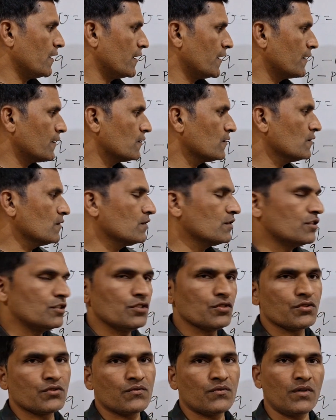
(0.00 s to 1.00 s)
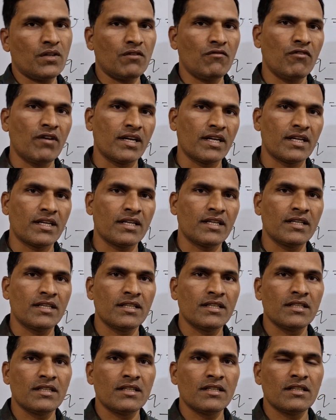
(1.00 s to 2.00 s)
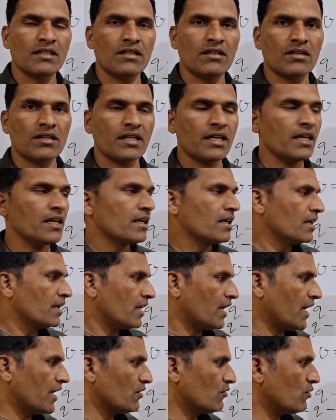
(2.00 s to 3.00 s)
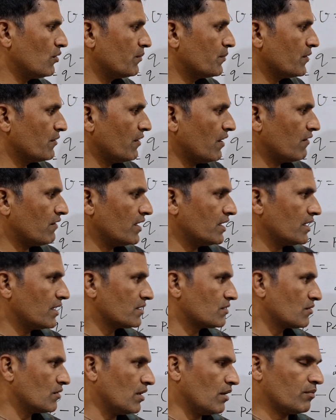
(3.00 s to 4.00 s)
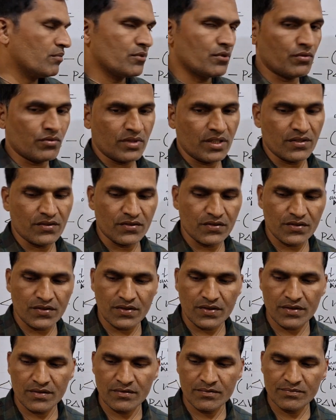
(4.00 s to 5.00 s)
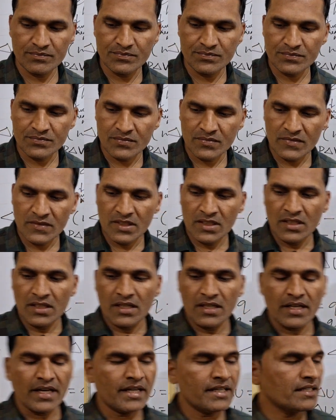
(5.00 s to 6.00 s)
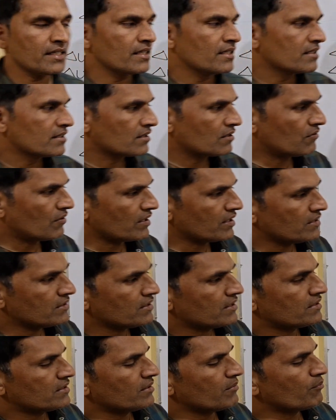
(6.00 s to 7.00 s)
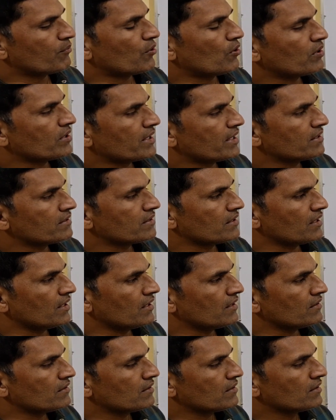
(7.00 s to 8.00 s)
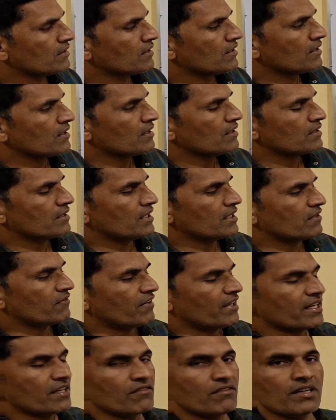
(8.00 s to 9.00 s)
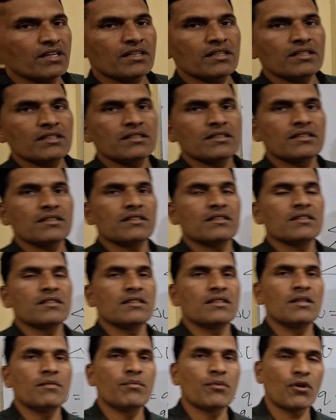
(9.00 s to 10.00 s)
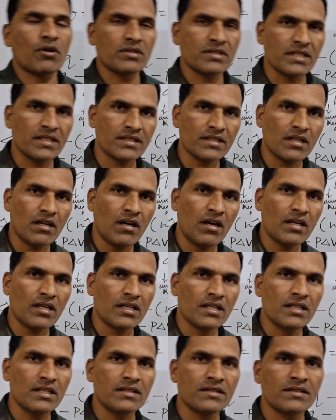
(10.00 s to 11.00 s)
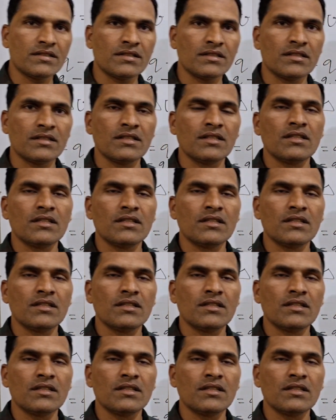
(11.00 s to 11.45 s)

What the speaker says: into useful work. Okay, I hope you have understood up to this, right? So what is its importance is that whenever the process occurs,